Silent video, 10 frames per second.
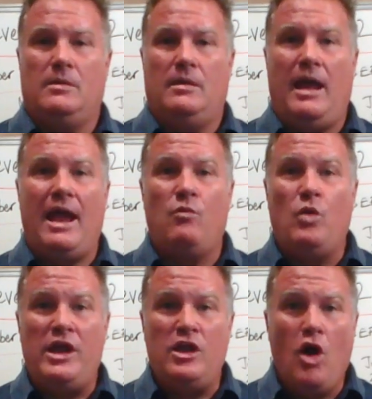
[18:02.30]
And
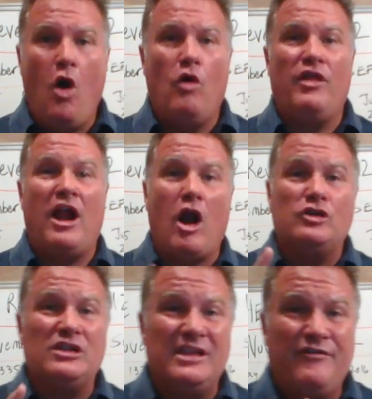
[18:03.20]
we know that our
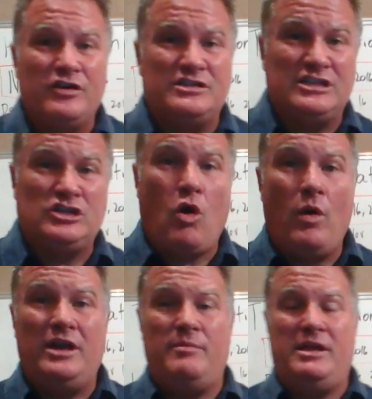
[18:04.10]
deliverance is
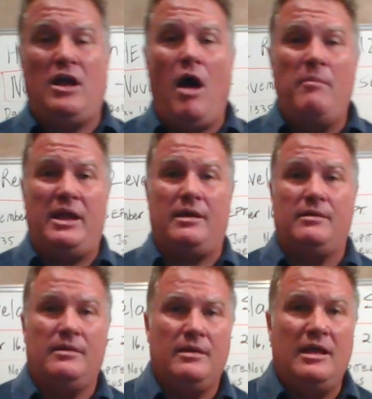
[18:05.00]
going to be coming
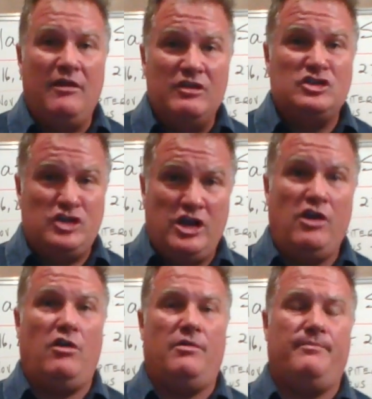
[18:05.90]
in this
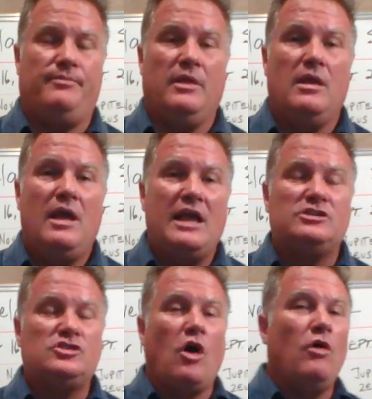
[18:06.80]
year. And
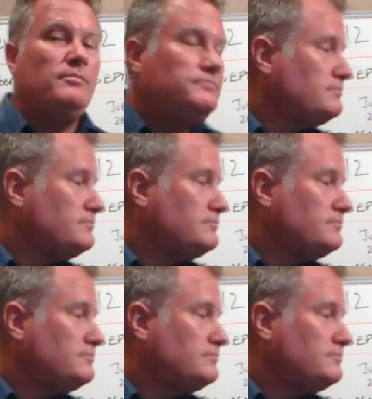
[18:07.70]
so,